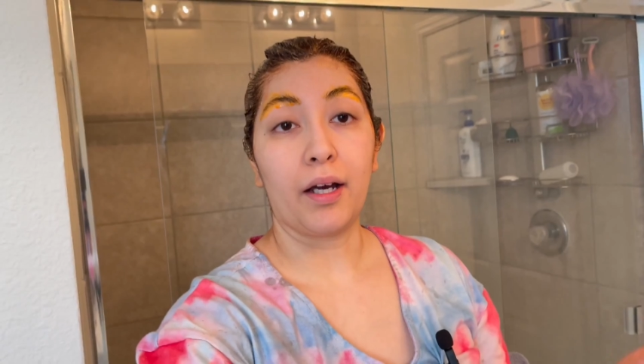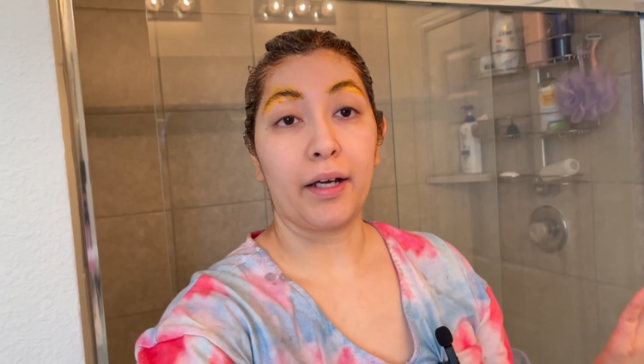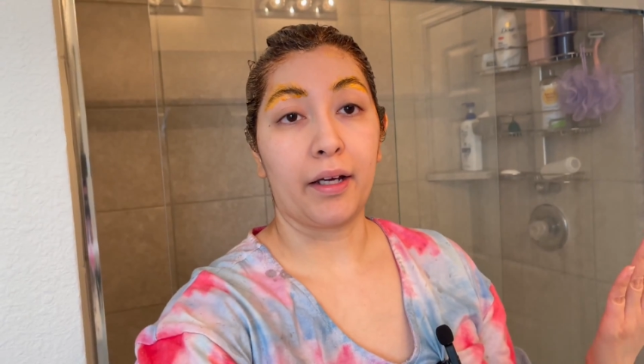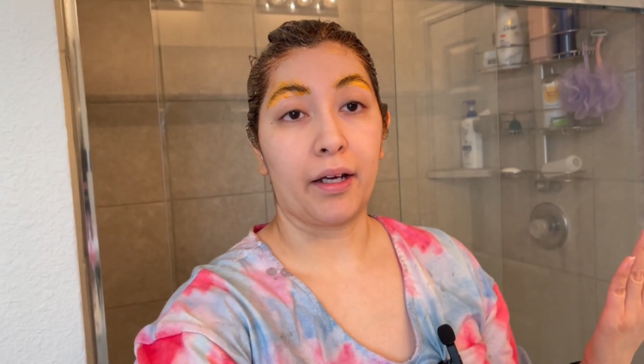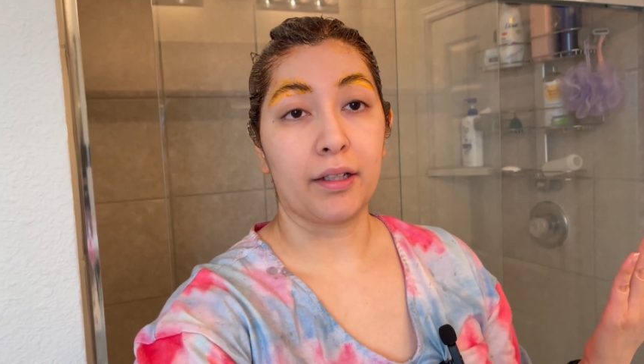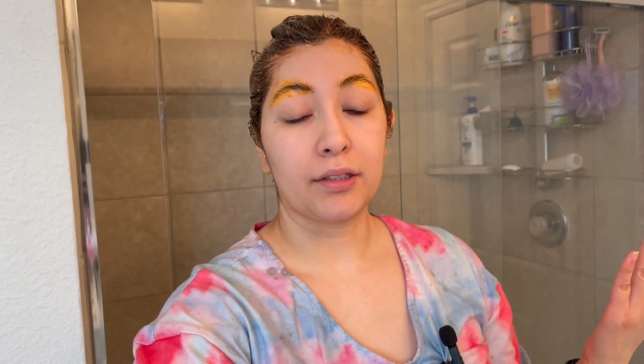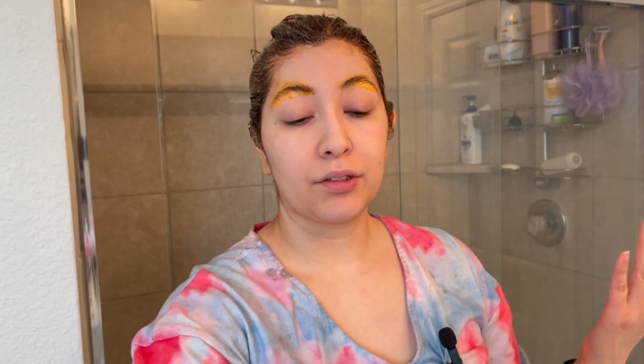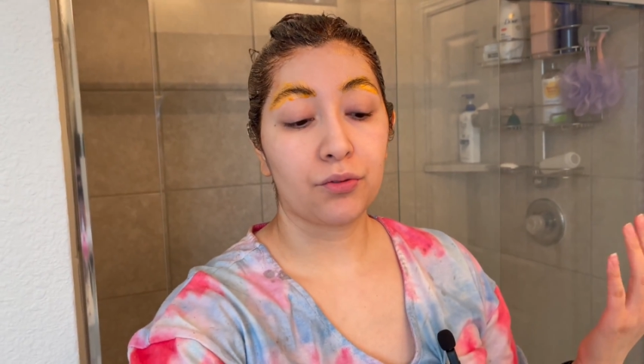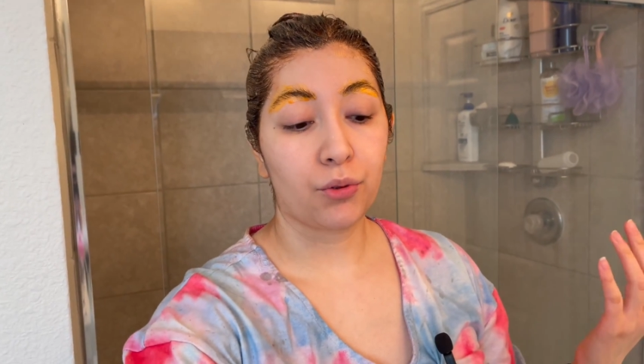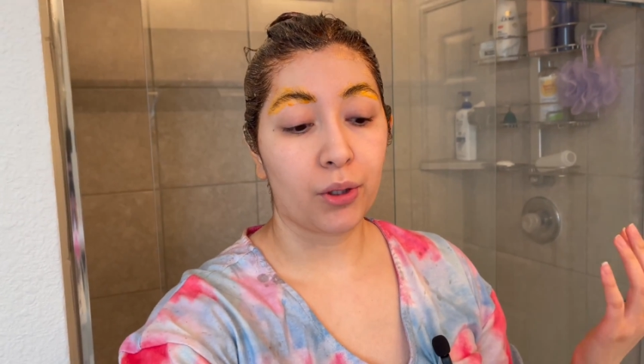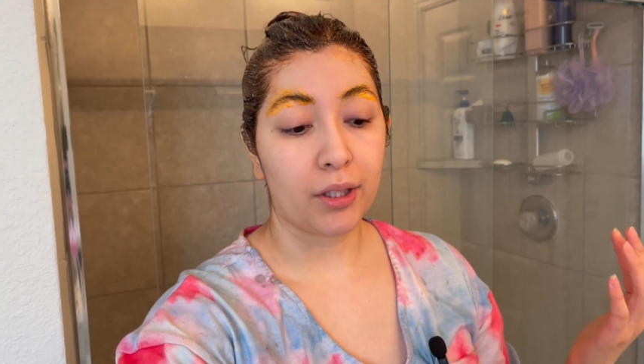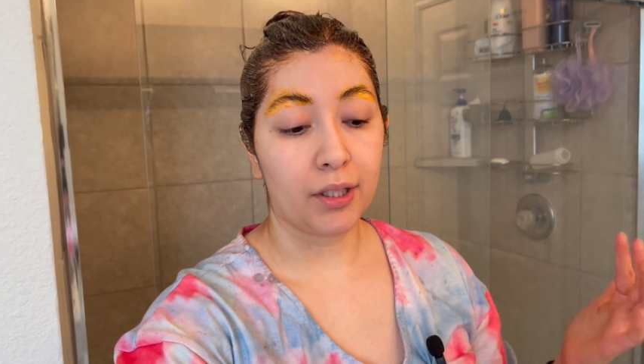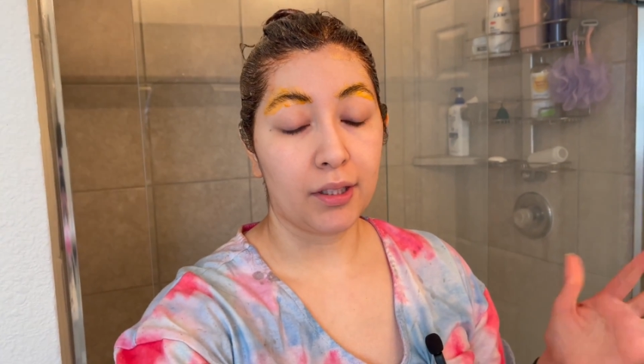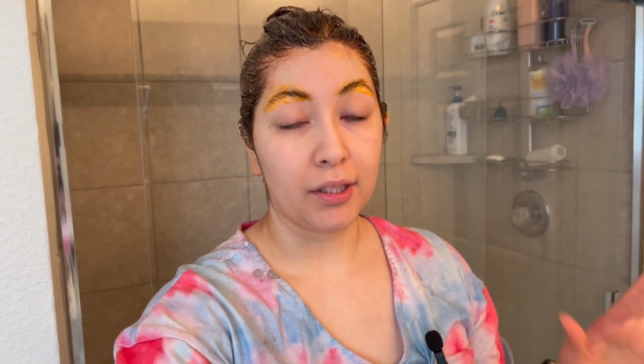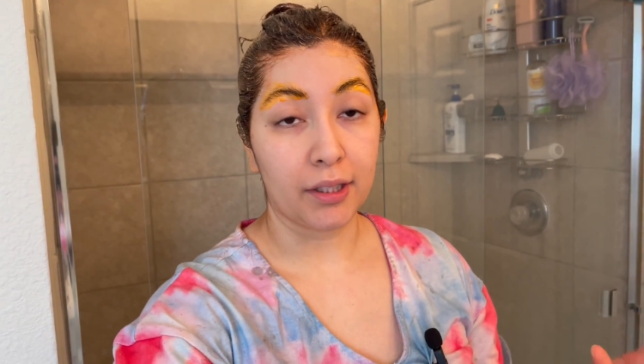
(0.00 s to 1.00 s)
I asked for
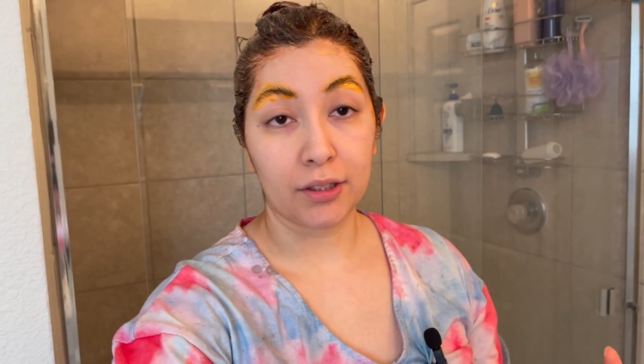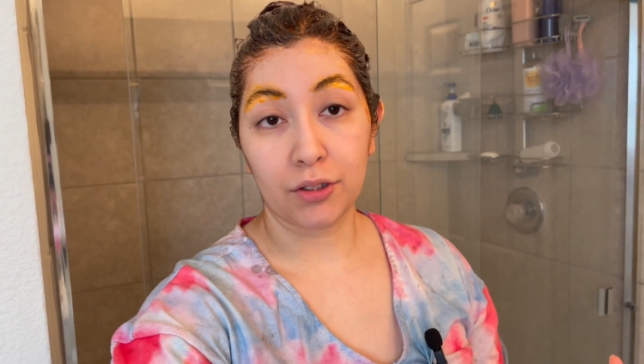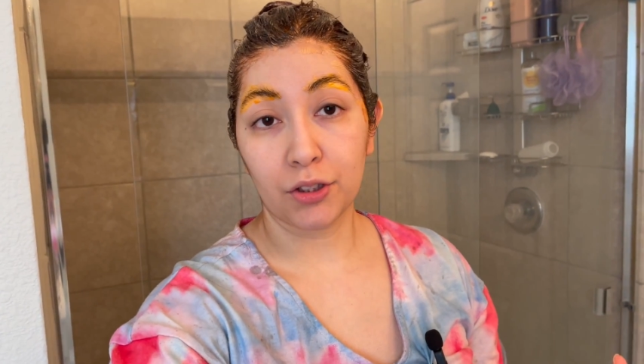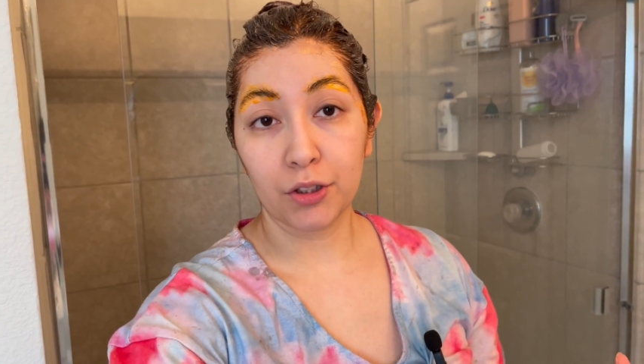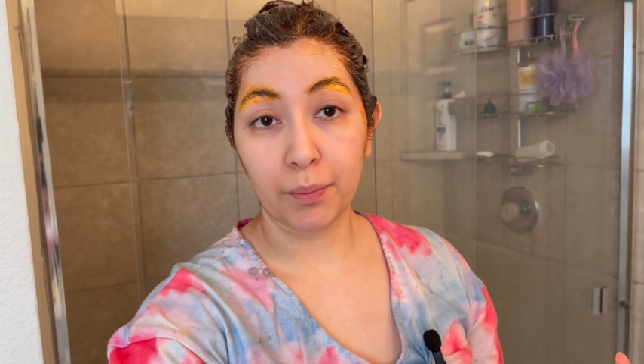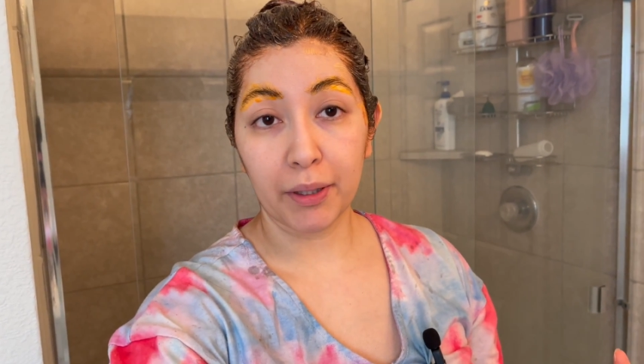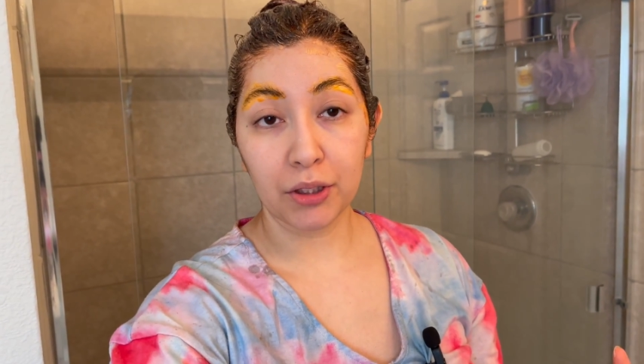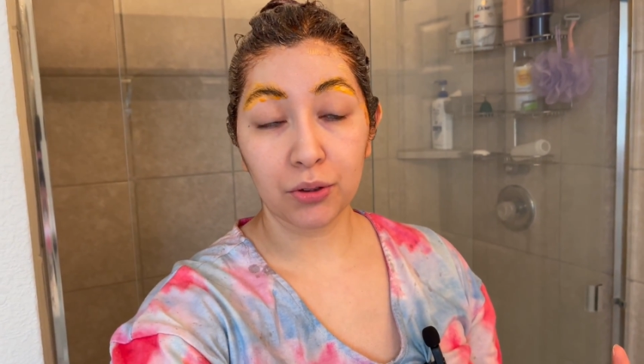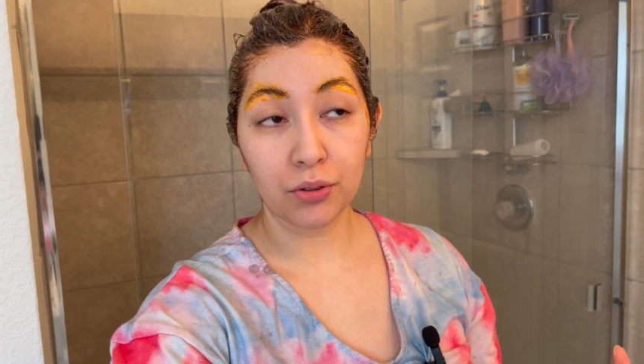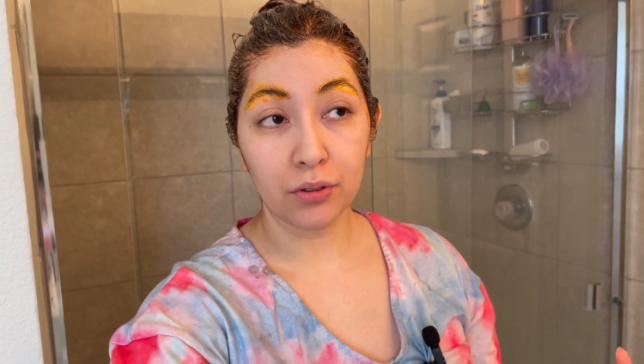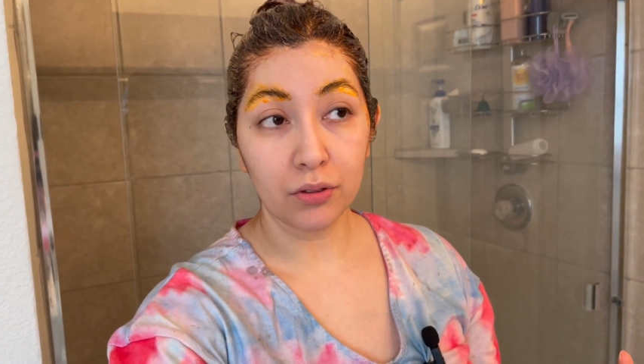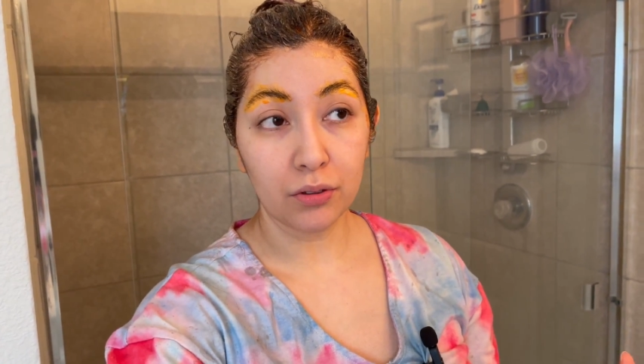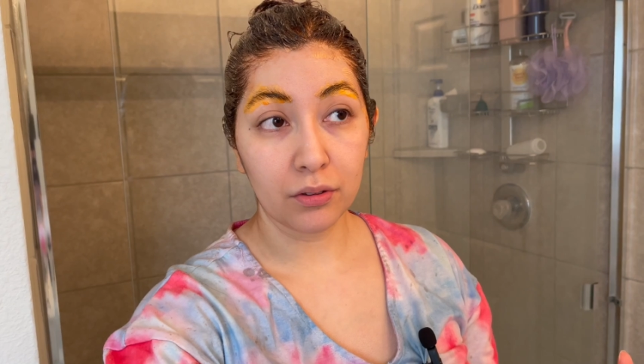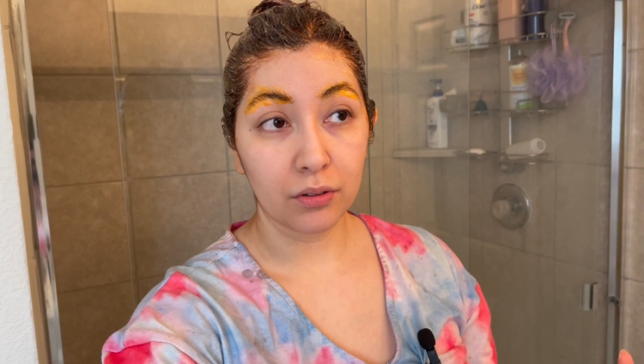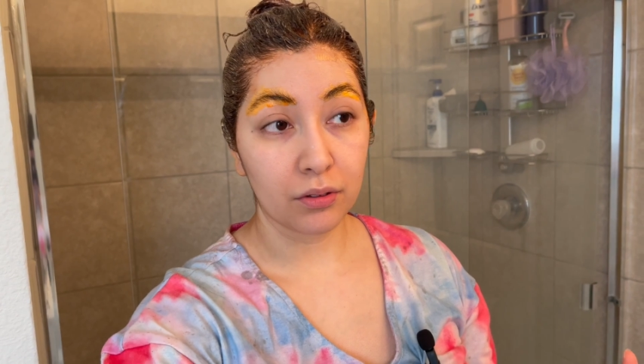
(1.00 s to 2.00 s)
the Dexter
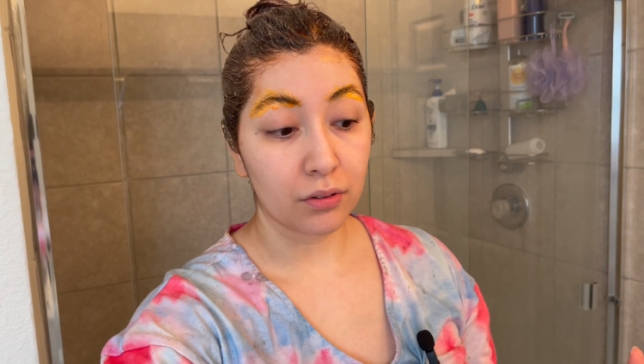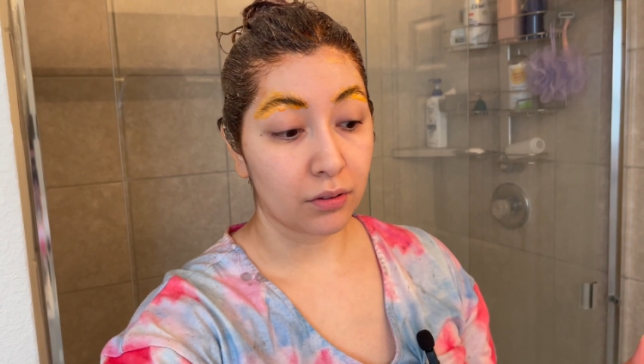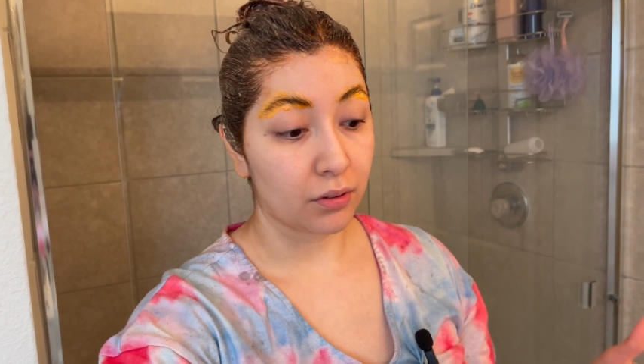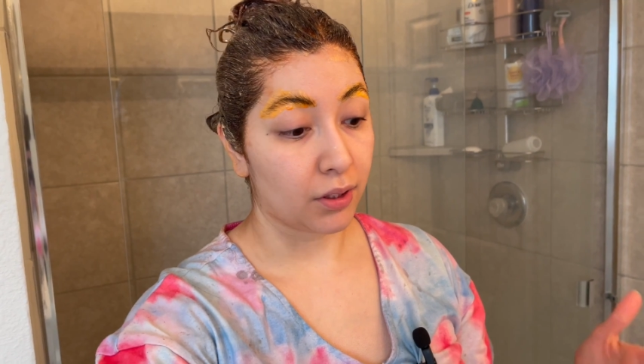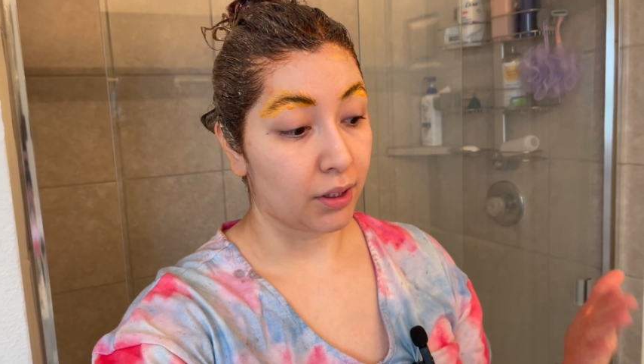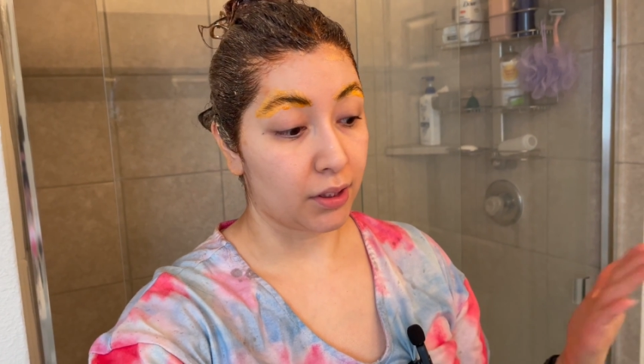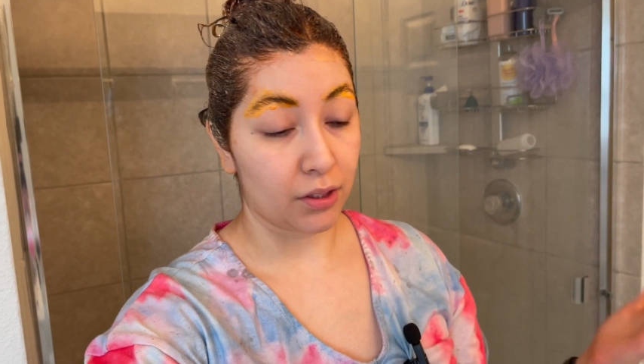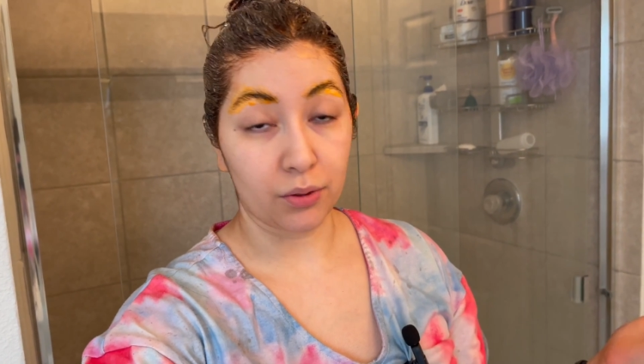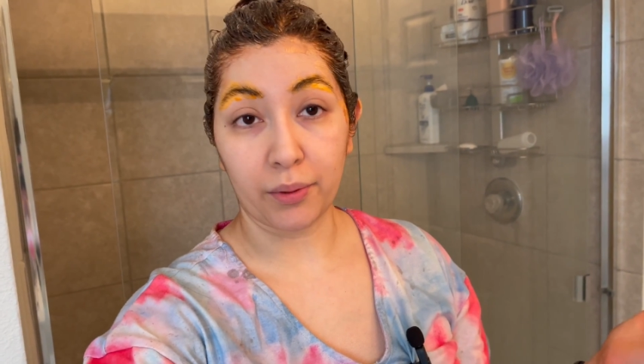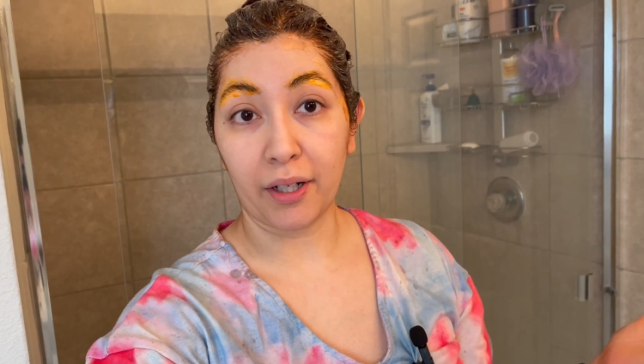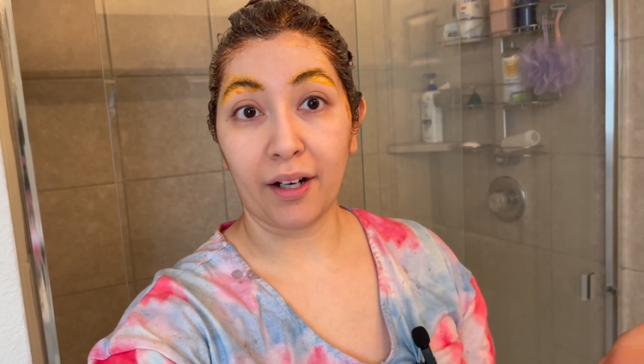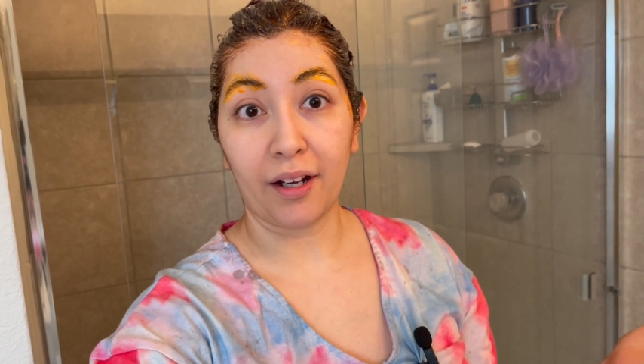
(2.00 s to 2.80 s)
special, and this is what I